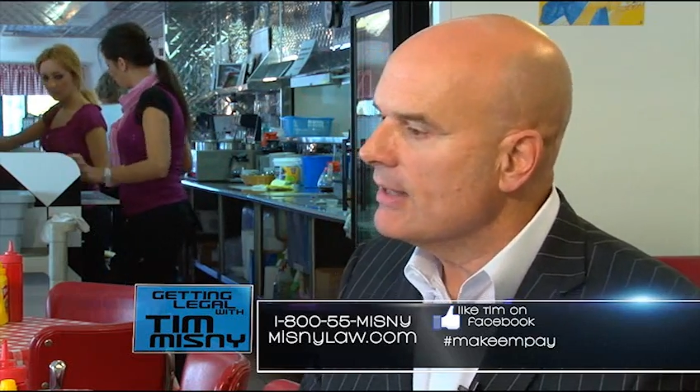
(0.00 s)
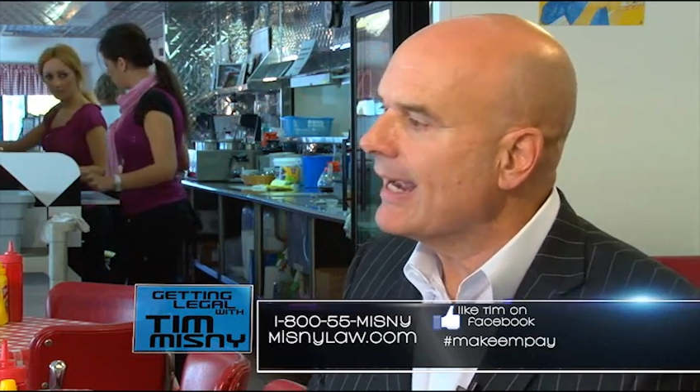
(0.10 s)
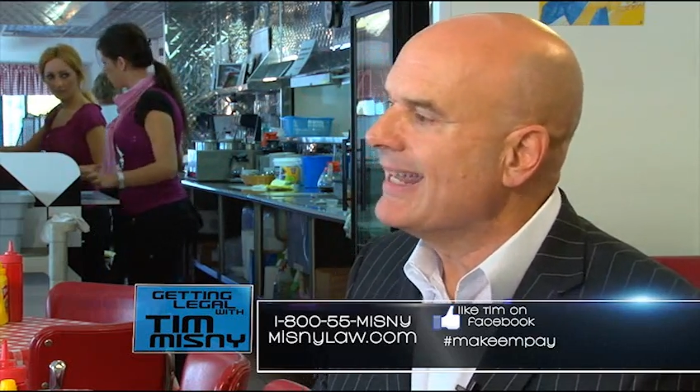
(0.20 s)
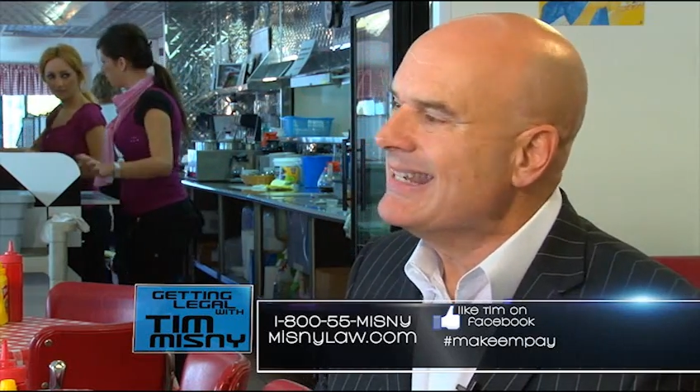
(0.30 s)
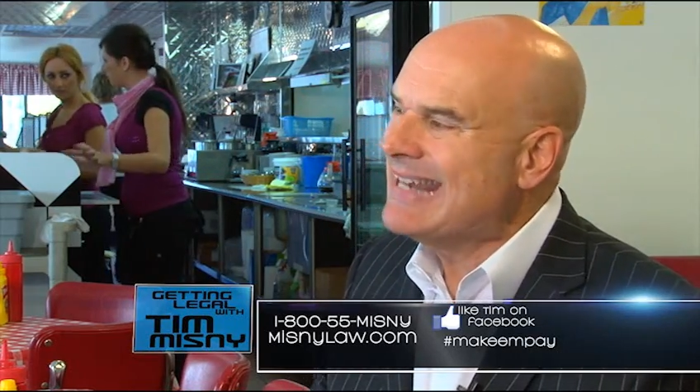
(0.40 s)

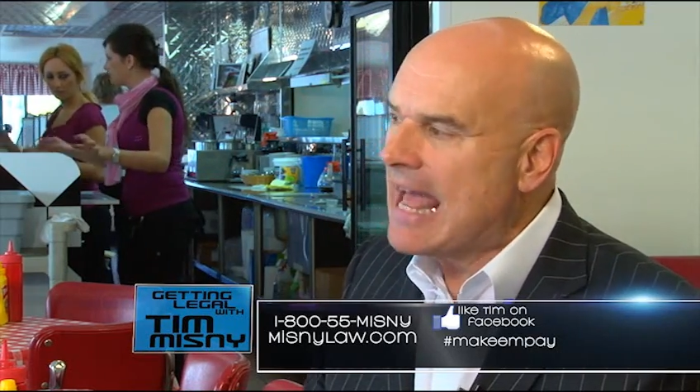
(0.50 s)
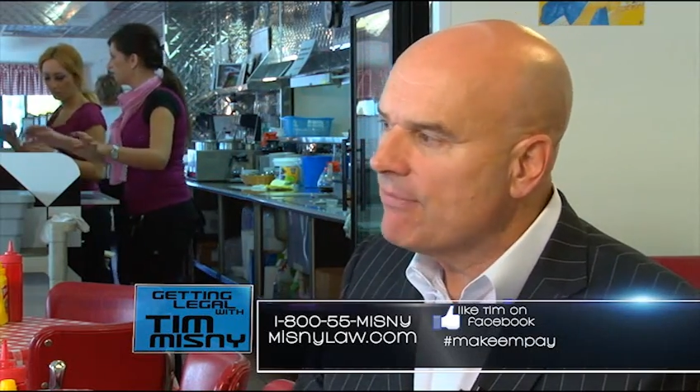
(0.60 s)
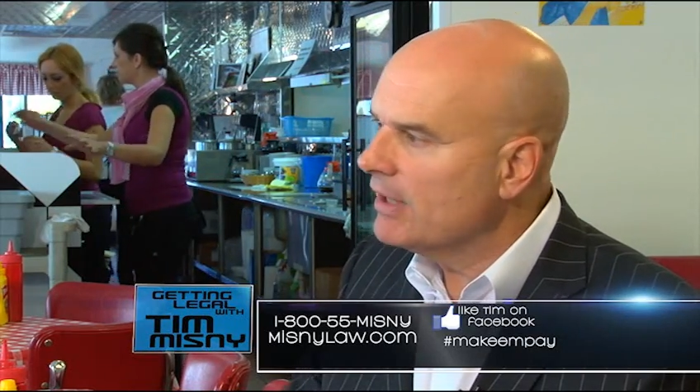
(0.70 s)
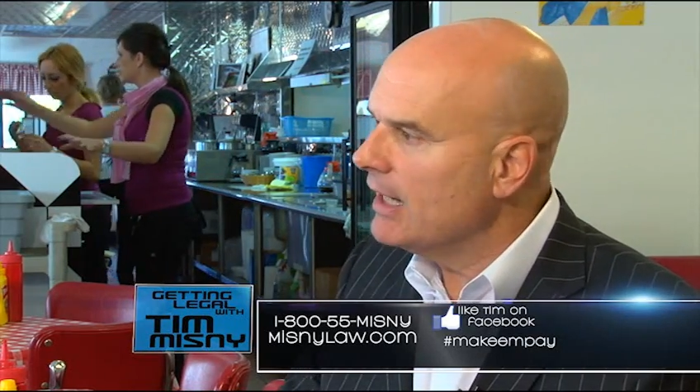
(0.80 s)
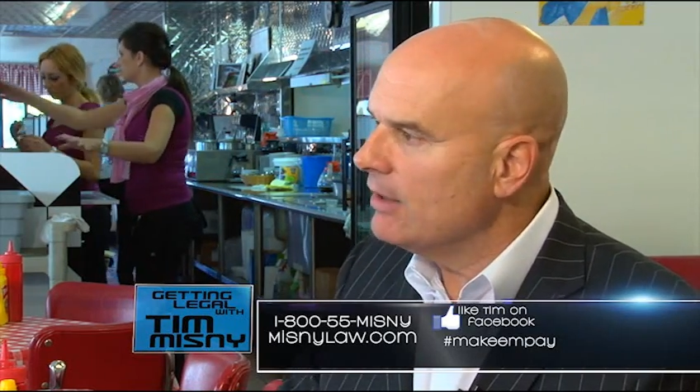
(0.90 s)
that can
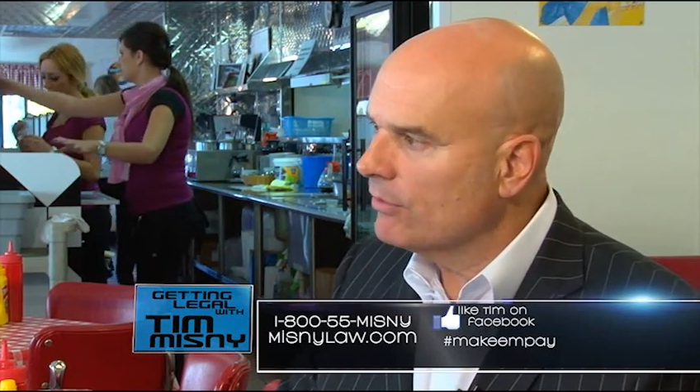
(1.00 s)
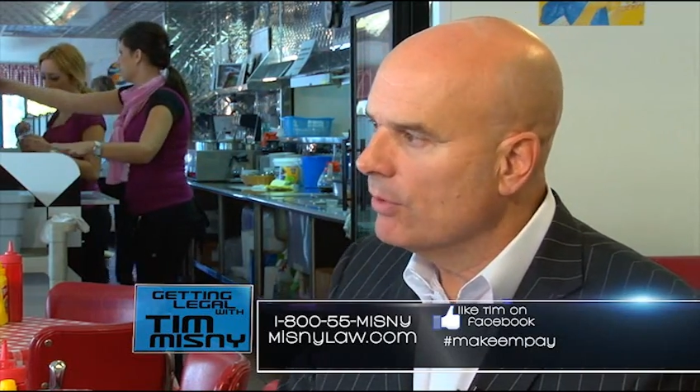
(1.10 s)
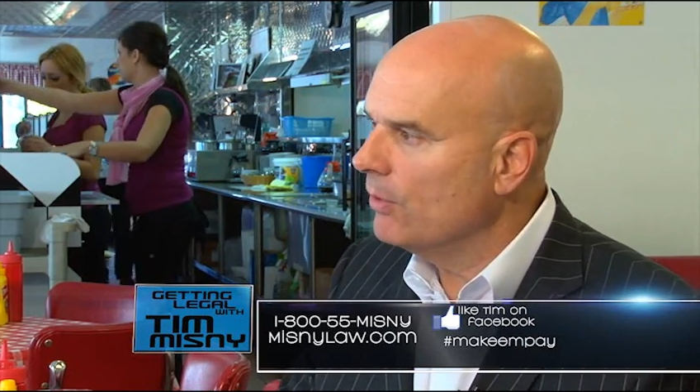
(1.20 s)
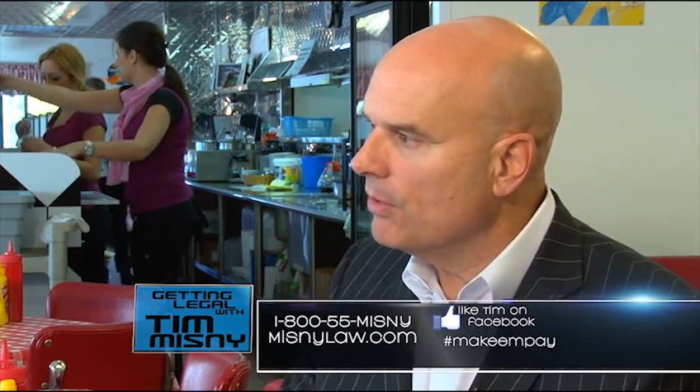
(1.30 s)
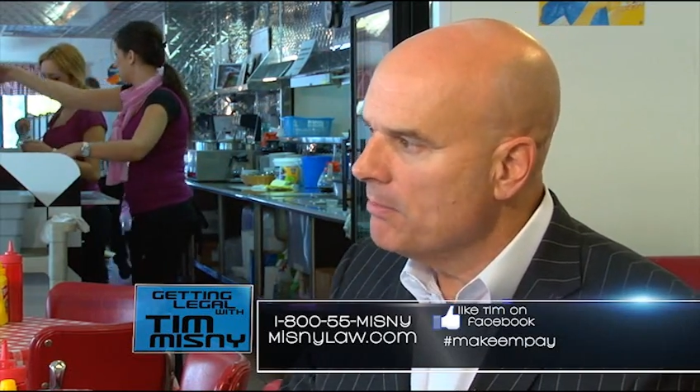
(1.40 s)
navigate
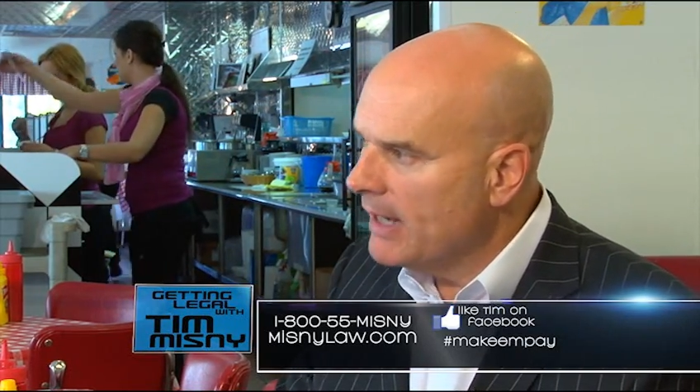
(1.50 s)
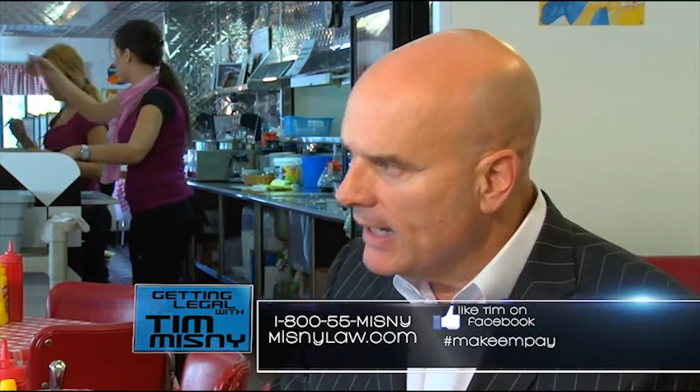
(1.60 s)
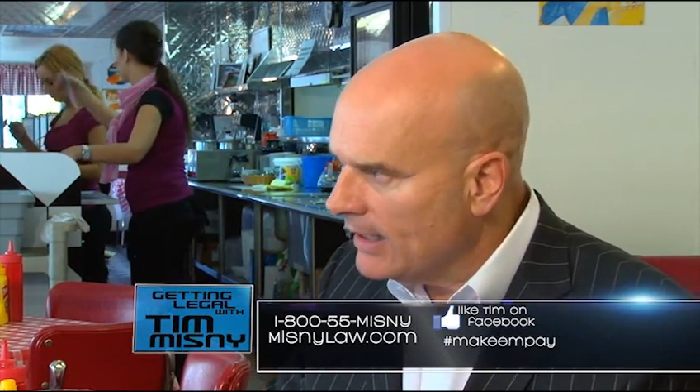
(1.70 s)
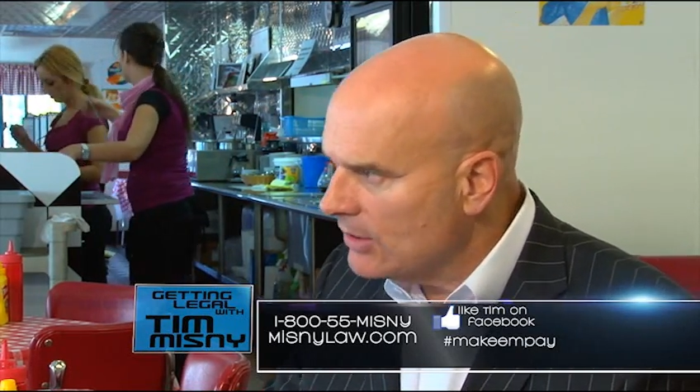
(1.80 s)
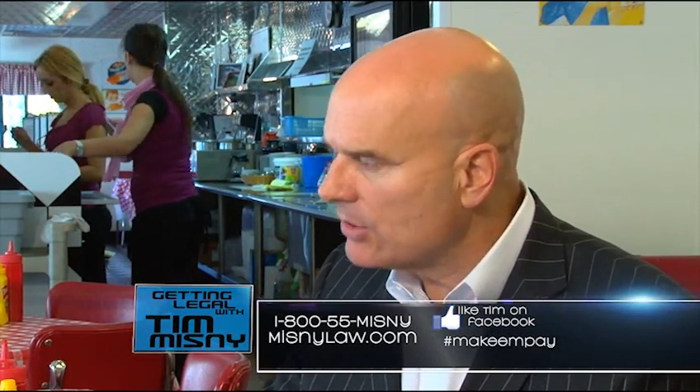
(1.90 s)
through the
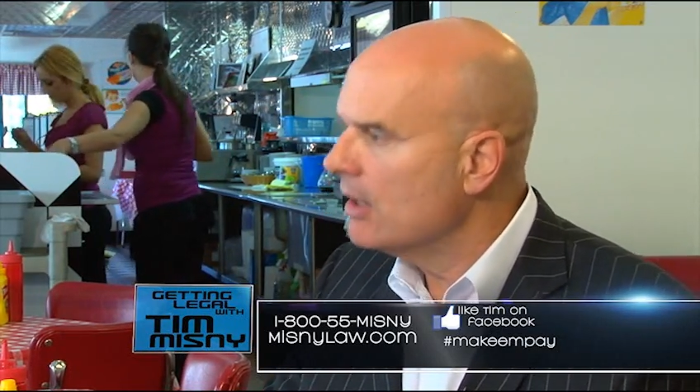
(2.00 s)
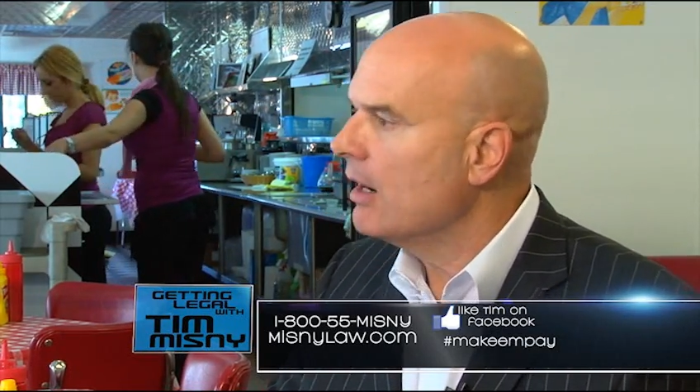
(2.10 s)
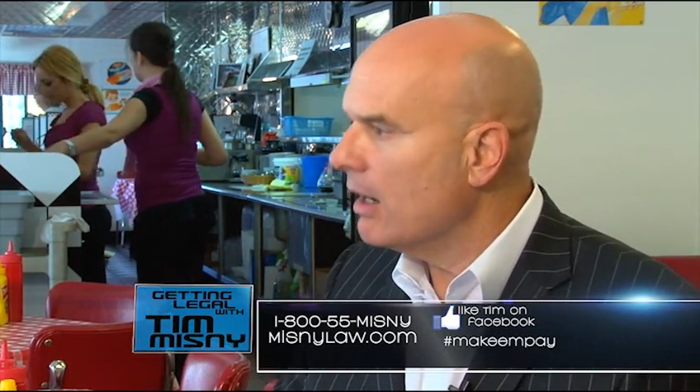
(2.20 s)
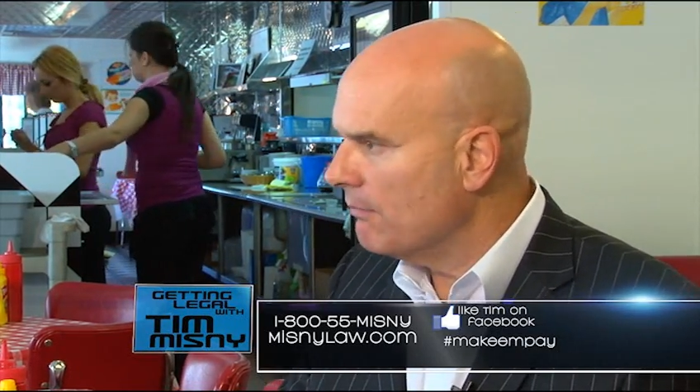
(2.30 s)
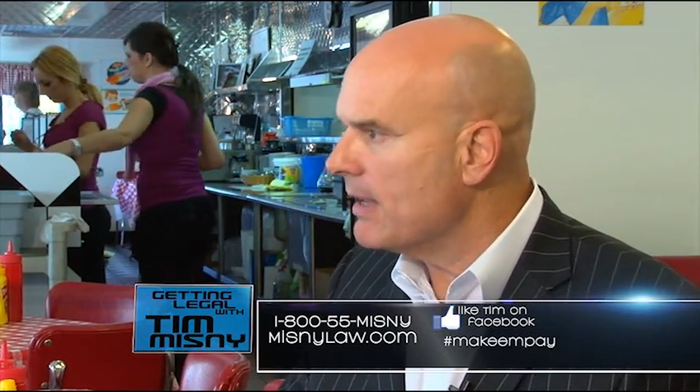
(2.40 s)
maze
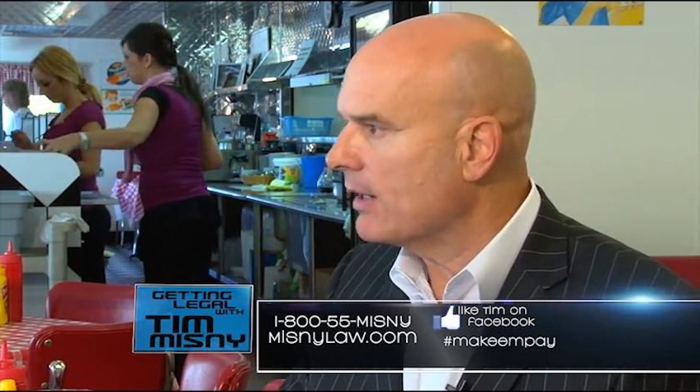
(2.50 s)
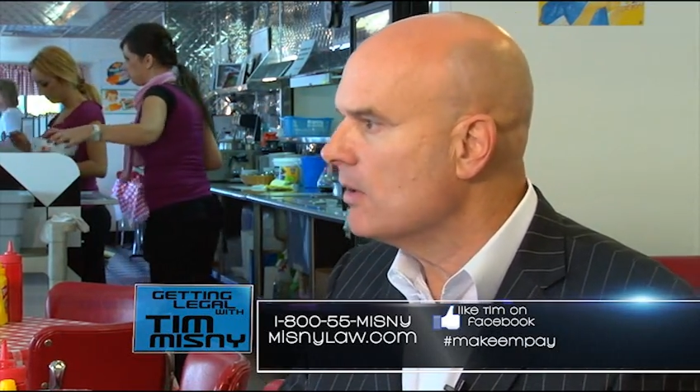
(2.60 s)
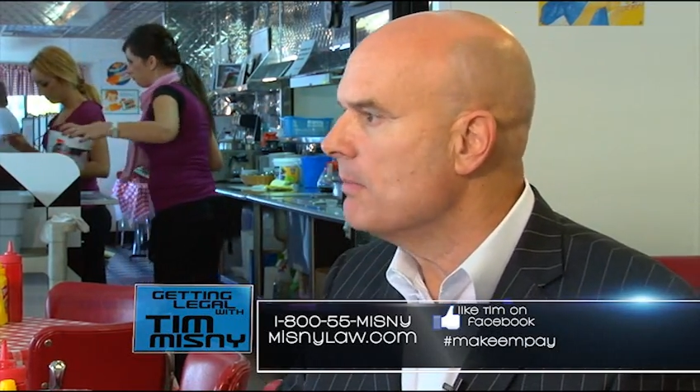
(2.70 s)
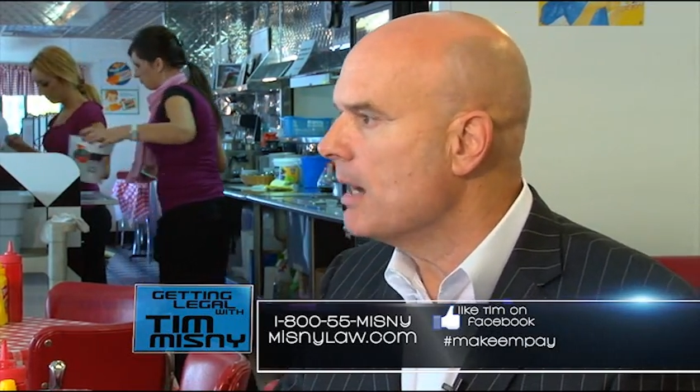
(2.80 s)
of medical